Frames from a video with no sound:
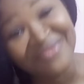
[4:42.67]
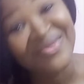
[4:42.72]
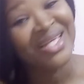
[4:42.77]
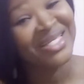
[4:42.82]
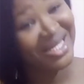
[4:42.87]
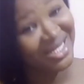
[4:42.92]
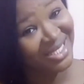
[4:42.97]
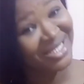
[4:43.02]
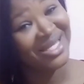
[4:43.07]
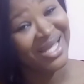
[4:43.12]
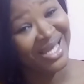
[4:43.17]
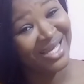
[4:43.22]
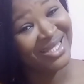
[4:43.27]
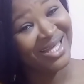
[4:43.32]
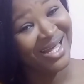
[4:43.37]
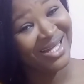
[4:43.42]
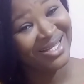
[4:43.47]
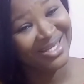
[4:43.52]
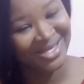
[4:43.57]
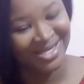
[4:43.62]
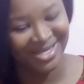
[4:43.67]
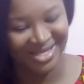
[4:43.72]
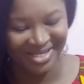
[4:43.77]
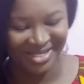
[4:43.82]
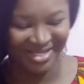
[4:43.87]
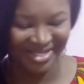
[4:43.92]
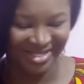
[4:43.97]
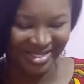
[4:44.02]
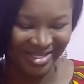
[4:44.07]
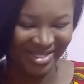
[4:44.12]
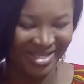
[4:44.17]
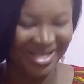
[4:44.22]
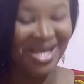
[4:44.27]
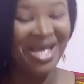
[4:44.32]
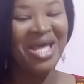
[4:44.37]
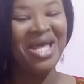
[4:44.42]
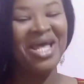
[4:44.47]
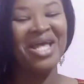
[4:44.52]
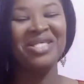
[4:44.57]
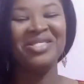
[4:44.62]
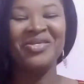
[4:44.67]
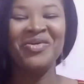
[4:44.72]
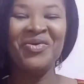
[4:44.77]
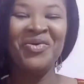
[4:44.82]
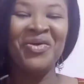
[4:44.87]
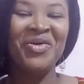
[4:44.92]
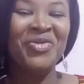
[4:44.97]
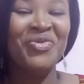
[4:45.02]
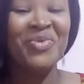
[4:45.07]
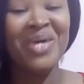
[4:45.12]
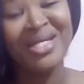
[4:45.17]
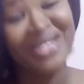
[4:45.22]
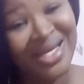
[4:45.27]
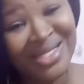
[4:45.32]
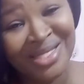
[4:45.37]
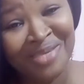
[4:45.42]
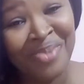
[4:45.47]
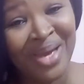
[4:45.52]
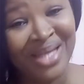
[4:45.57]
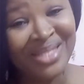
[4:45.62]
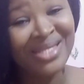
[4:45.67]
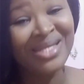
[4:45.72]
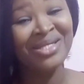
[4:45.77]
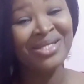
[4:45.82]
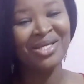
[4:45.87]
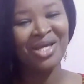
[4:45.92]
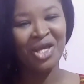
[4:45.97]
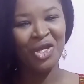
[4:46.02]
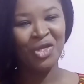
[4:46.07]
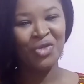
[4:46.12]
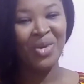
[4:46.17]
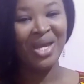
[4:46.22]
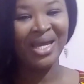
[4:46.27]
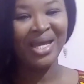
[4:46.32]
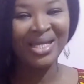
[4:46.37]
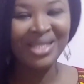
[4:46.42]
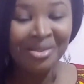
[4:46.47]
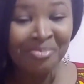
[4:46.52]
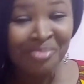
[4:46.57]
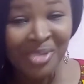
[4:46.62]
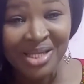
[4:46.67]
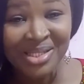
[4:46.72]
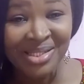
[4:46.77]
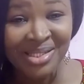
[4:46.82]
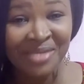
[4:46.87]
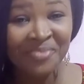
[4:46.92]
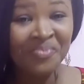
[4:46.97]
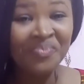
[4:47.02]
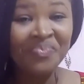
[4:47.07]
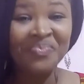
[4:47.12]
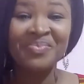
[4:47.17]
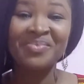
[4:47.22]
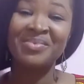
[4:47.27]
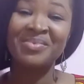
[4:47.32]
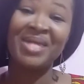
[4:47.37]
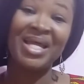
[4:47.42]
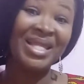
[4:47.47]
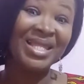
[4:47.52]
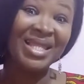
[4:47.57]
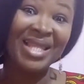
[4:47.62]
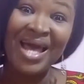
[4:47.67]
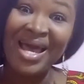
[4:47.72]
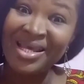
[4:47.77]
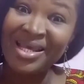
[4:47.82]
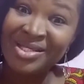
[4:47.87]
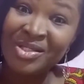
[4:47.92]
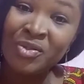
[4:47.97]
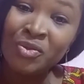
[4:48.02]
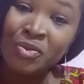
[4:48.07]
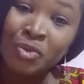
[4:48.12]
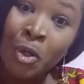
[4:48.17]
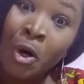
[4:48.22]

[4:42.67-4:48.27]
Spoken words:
if there's anything like that. So you're a dirty person, you're a clean person, lice could